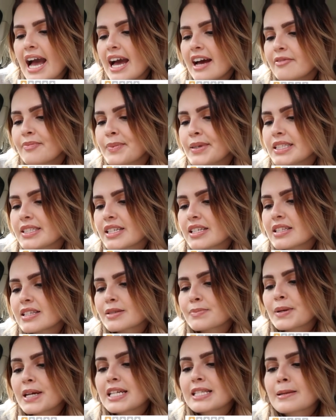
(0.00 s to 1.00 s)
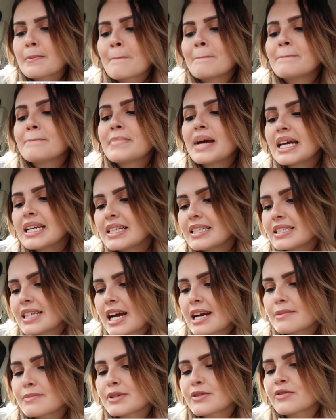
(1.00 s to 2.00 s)
I have been to this place many
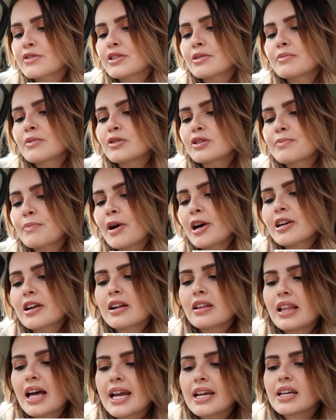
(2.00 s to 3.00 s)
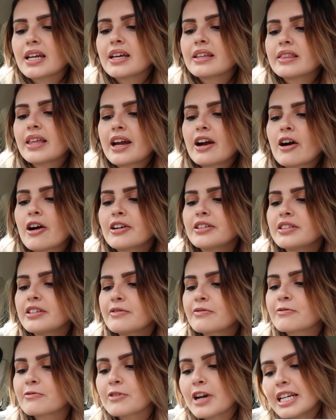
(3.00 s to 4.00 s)
times. For the most part, I like it. They aren't
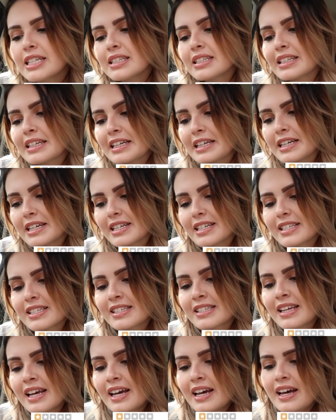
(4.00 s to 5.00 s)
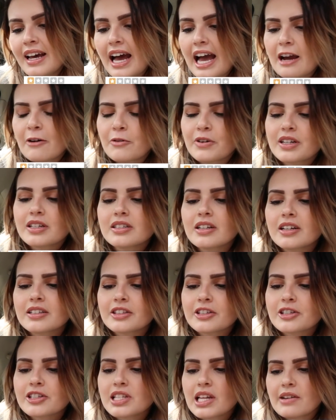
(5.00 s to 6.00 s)
the friendliest. I went in
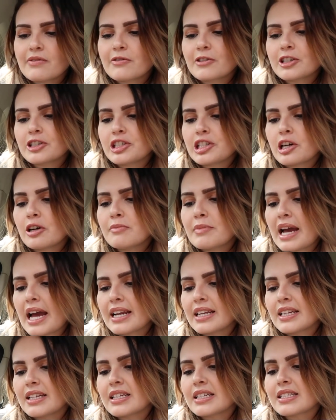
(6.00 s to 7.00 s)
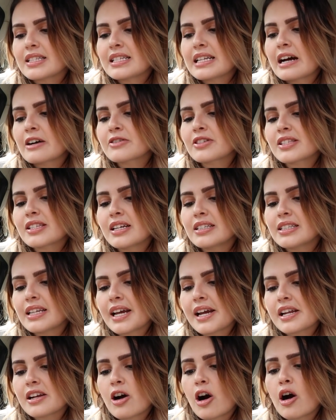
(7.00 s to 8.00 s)
on Thursday for a gel mani and it's now
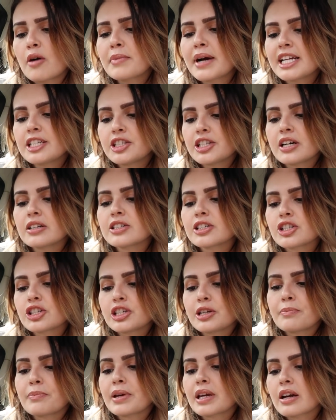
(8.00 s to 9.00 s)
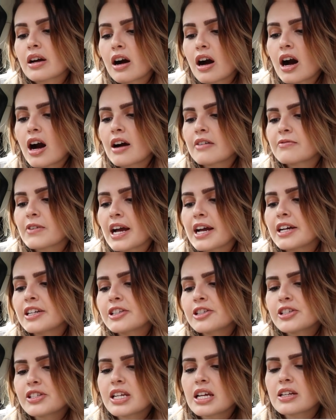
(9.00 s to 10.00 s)
Sunday and all my gel is chipping off. I
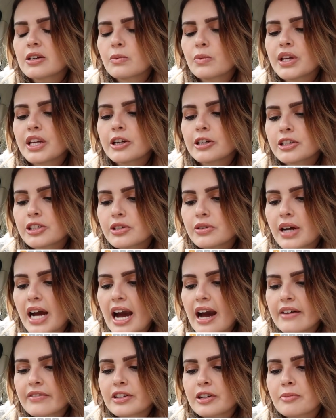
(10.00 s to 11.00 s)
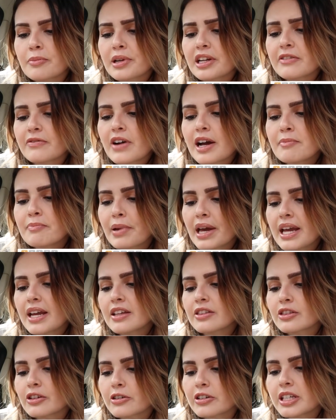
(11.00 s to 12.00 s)
understand a week or two after, but if I'm
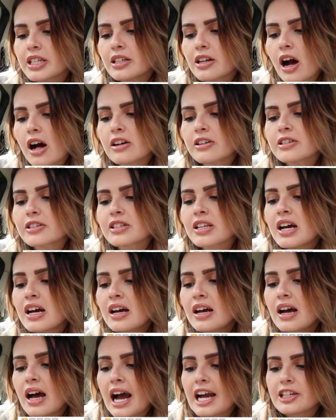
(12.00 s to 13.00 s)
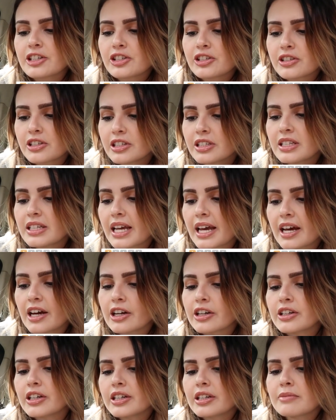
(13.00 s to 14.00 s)
paying $30, I should
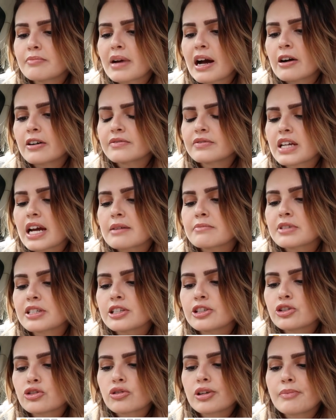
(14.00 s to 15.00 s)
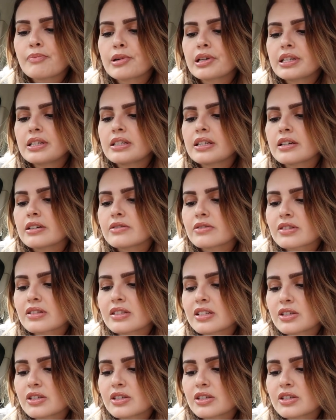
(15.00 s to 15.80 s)
get a good amount of time to enjoy pretty nails.